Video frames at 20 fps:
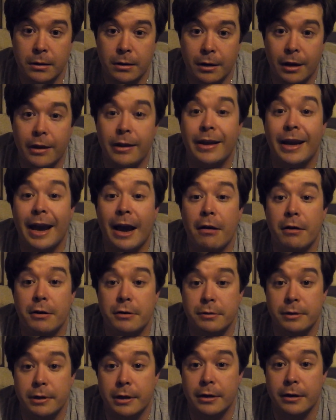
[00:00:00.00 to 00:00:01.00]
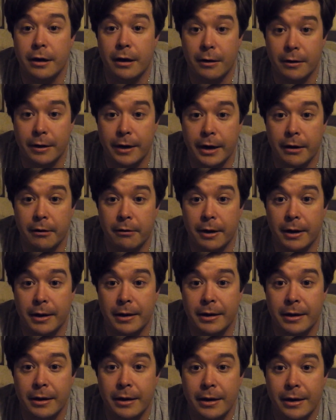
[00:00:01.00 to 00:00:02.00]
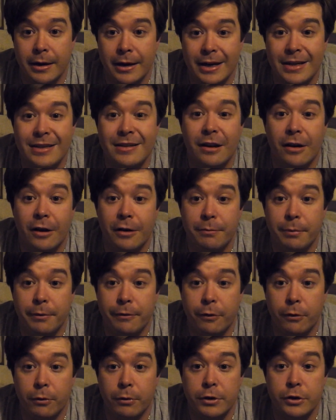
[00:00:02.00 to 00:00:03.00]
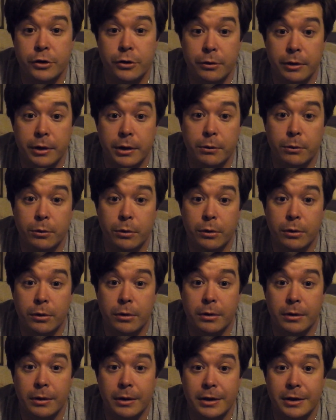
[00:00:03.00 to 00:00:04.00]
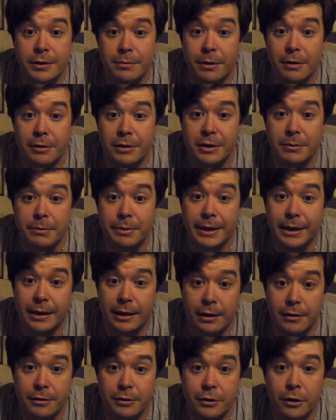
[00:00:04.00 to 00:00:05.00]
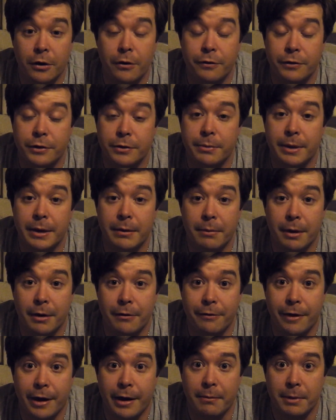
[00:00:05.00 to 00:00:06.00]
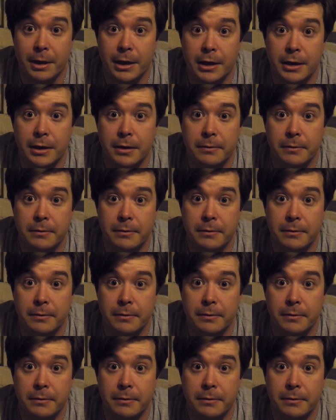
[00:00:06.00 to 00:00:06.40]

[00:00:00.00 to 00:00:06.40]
Like the character in The Dark Era, his life before and during the war has mostly been closed off to me and my family.